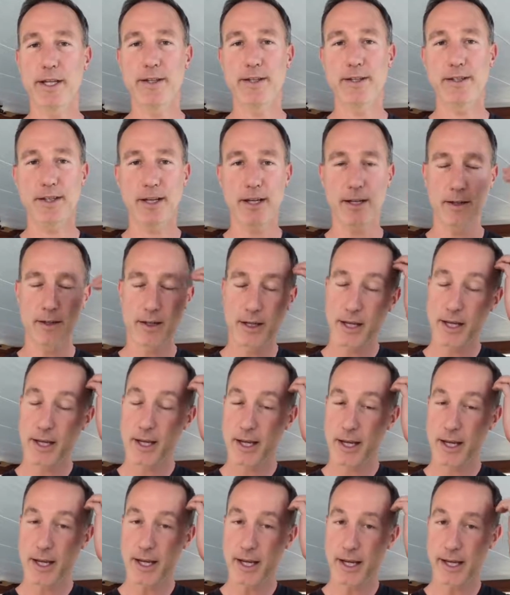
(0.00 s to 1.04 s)
said.
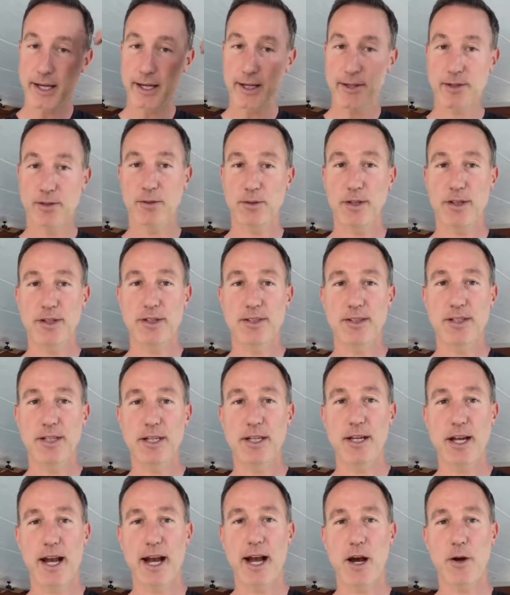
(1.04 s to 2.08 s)
So let's see
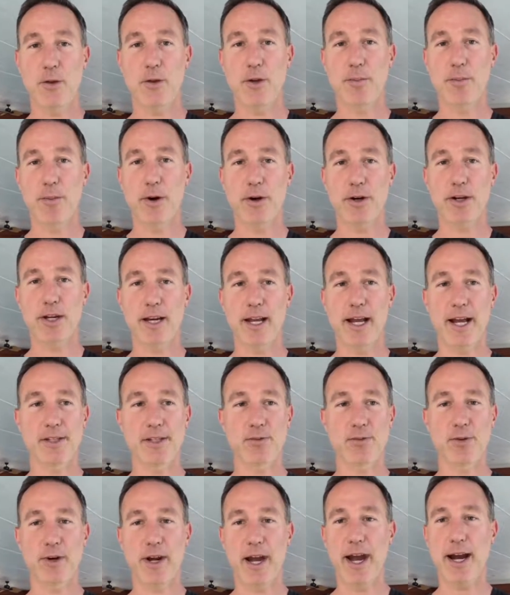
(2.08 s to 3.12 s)
how the market has
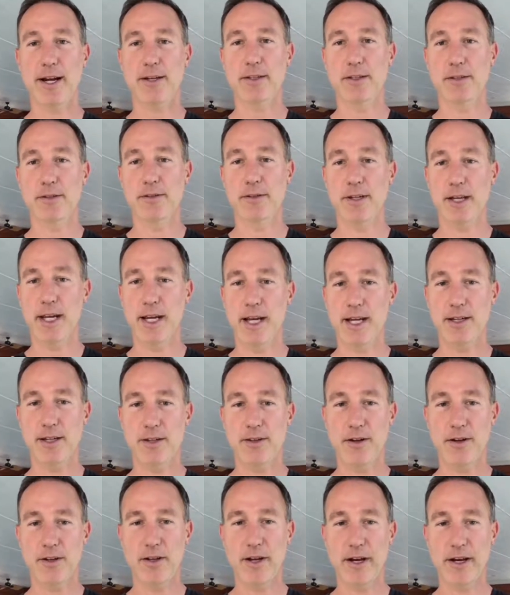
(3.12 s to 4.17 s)
reacted. And in
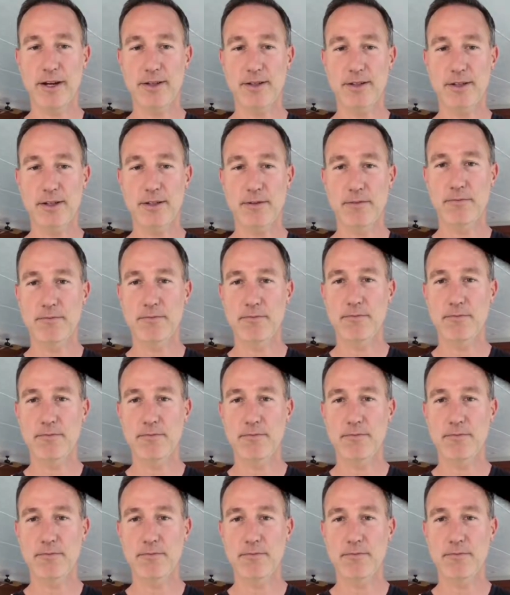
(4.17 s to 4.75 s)
all honesty,